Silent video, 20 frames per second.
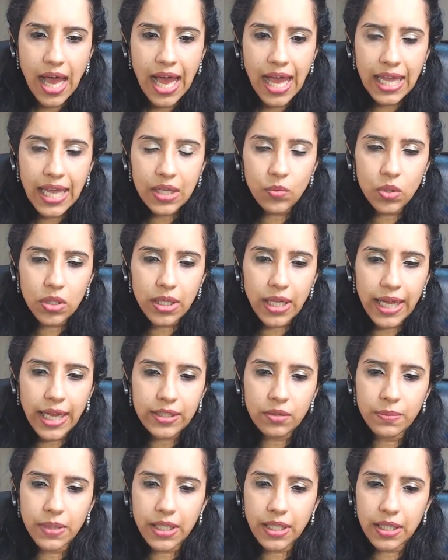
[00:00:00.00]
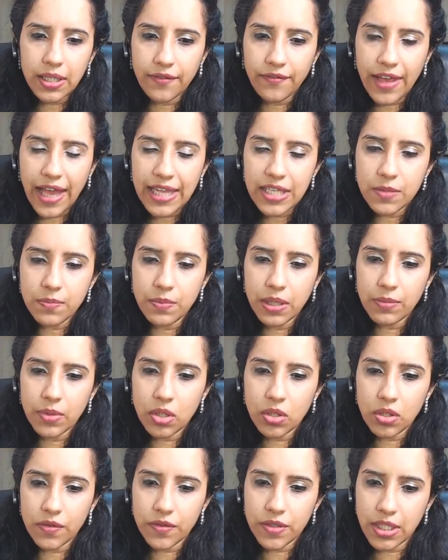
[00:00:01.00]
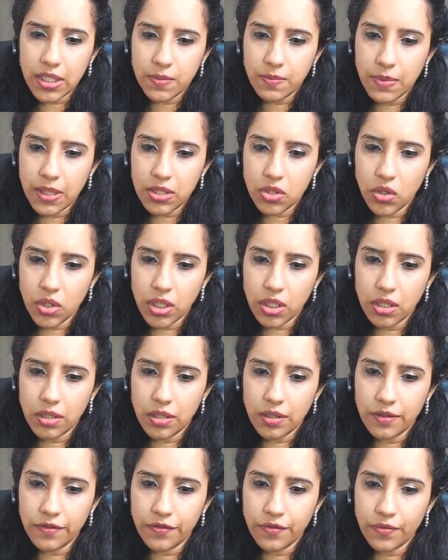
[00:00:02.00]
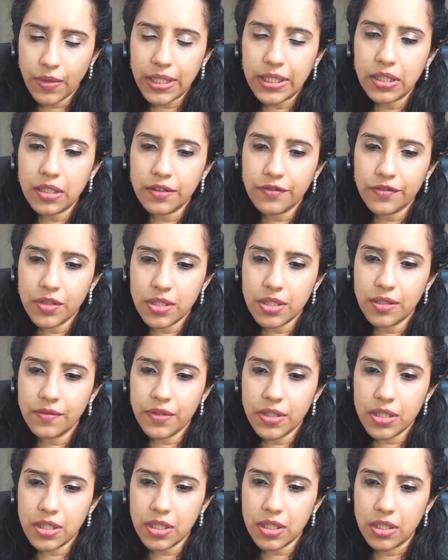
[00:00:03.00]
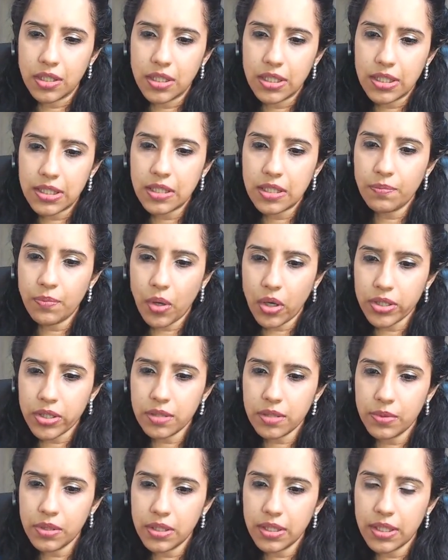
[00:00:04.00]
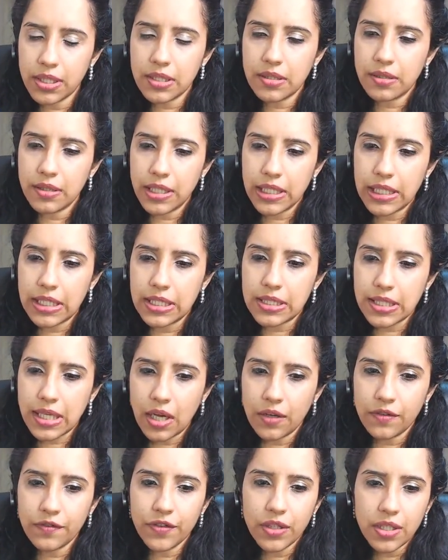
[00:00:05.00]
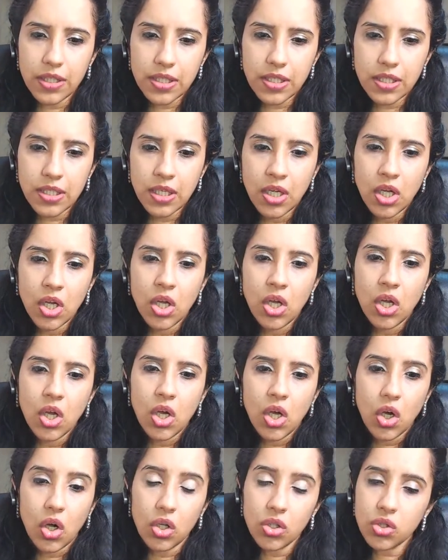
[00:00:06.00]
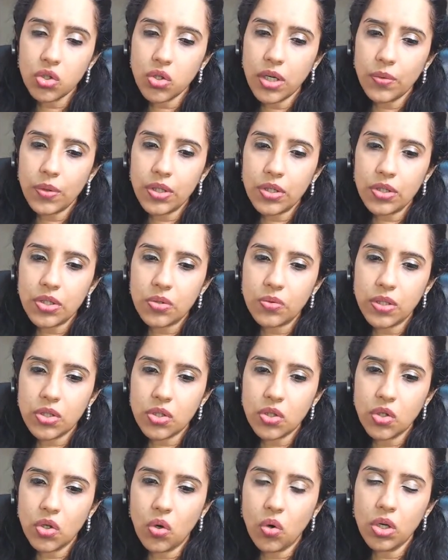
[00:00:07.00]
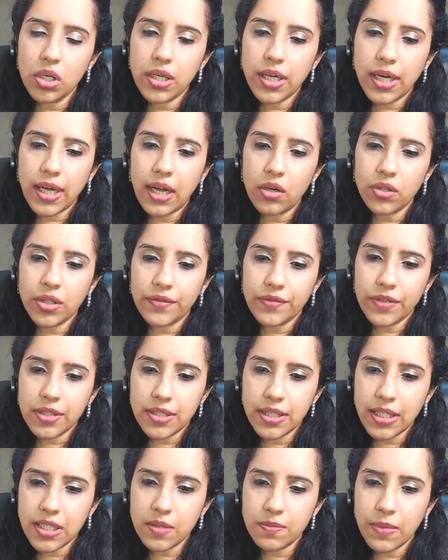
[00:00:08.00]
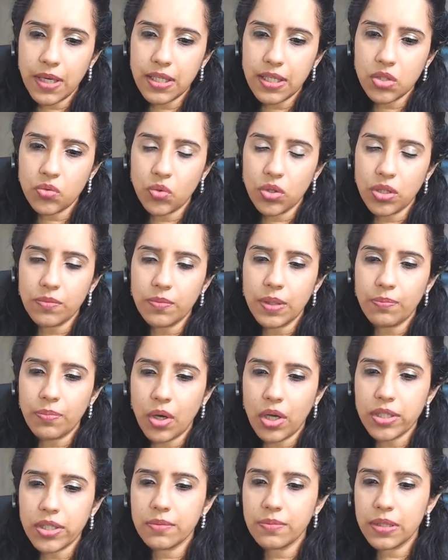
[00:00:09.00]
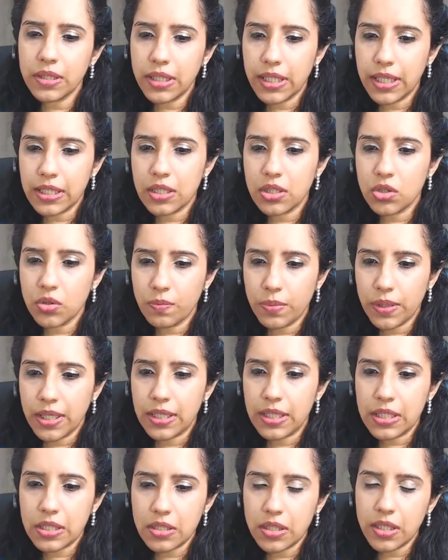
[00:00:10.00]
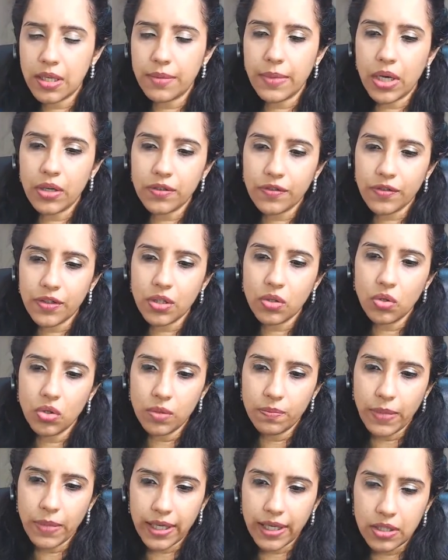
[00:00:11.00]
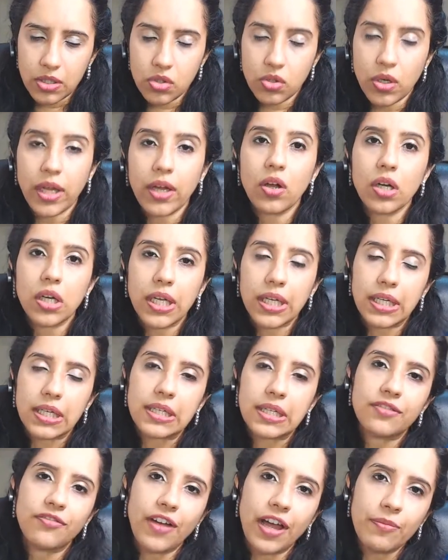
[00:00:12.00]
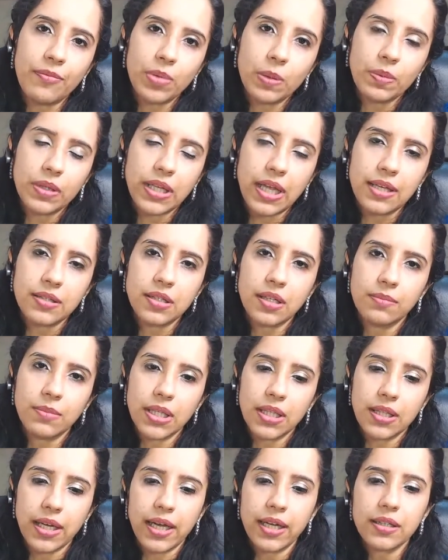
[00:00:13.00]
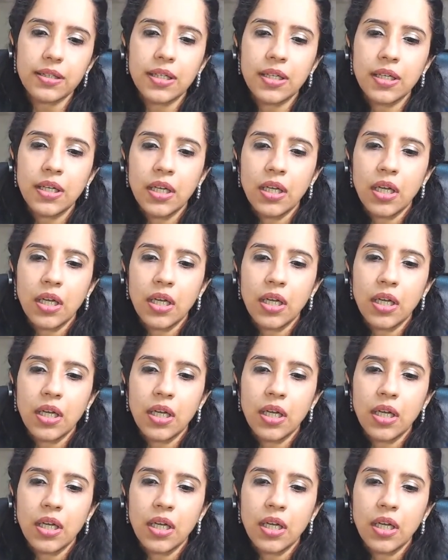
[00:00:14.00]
I would like to make an advance payment of 6 months or year 1 year for silver tier. Is it possible? Is there any discount for this? Also, I want to switch gold account after 6 months. Would it be possible later to pay additional amount for the gold package? So I got like at least 5 people asking me that.